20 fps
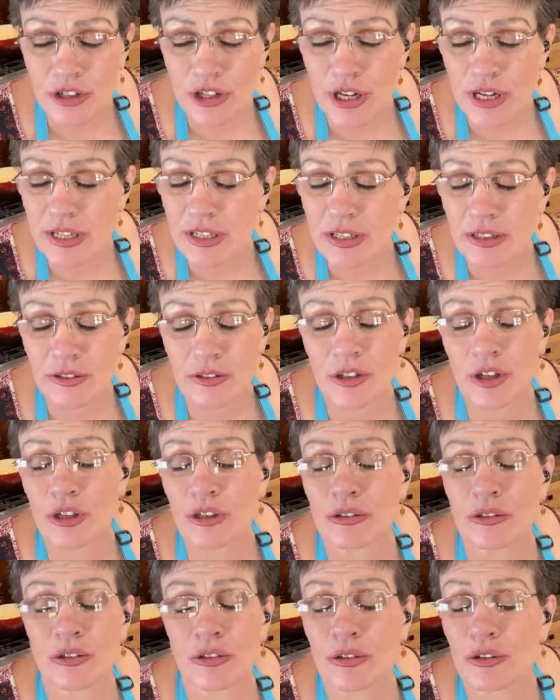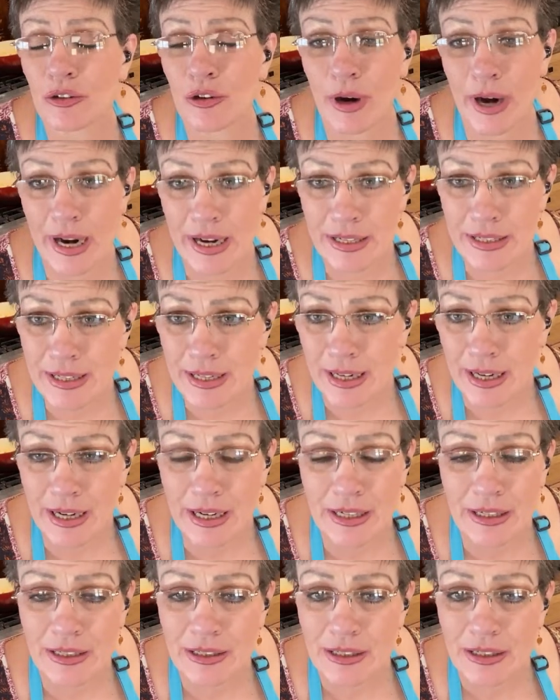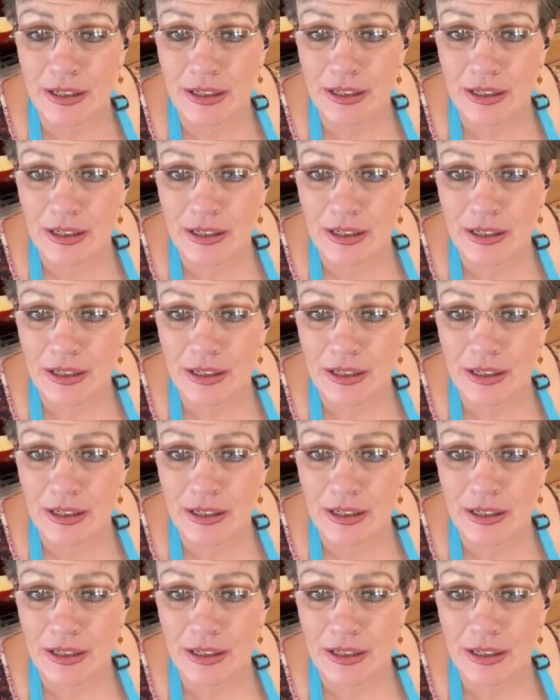just crazy.